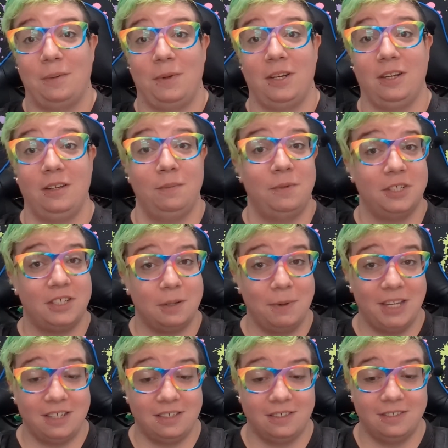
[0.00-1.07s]
I'm gonna push the
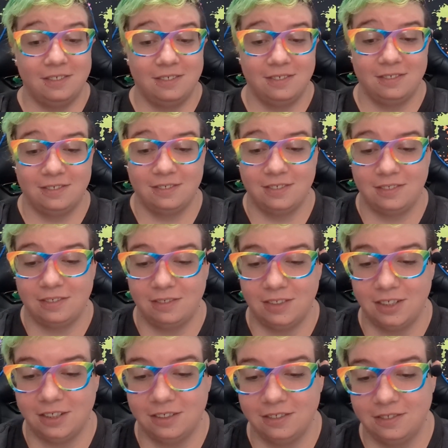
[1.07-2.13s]
button.
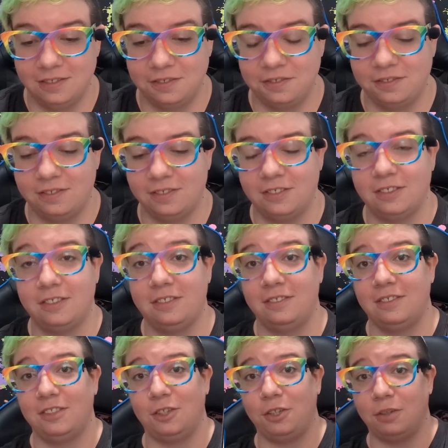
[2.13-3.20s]
I'm gonna
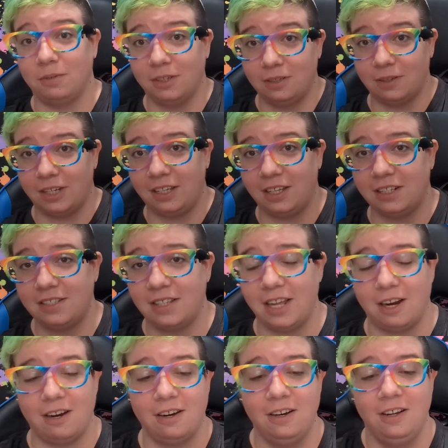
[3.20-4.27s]
show you real quick. It's
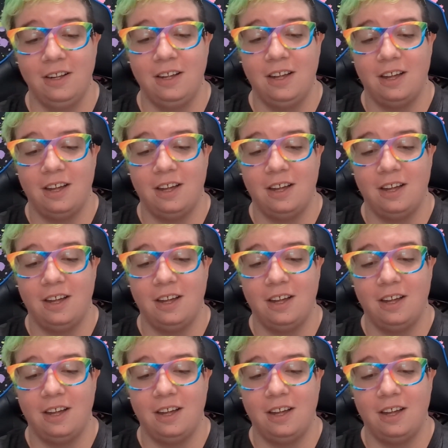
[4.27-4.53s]
there.